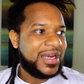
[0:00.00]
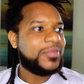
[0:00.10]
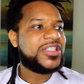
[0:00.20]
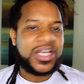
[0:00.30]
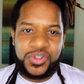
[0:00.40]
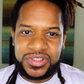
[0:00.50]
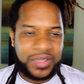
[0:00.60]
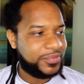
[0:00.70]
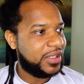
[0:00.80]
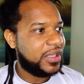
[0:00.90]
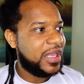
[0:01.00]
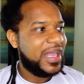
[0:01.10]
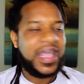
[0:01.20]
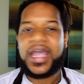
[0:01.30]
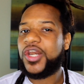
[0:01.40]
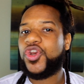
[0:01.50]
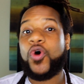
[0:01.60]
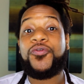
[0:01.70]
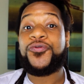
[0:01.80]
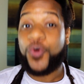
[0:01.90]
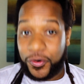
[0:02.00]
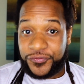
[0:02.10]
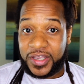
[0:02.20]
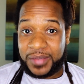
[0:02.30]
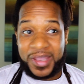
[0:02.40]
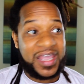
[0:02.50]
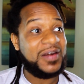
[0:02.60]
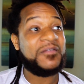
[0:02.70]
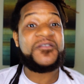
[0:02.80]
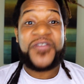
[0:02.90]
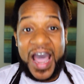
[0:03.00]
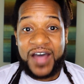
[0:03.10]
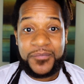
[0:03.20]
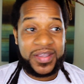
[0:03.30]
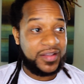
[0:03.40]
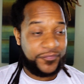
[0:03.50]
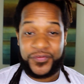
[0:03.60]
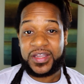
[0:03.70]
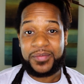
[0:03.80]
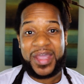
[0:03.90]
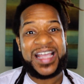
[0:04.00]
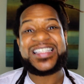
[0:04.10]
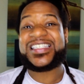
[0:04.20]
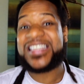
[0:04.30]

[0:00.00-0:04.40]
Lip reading: Let me tell you something. No four-figure man, five-figure man,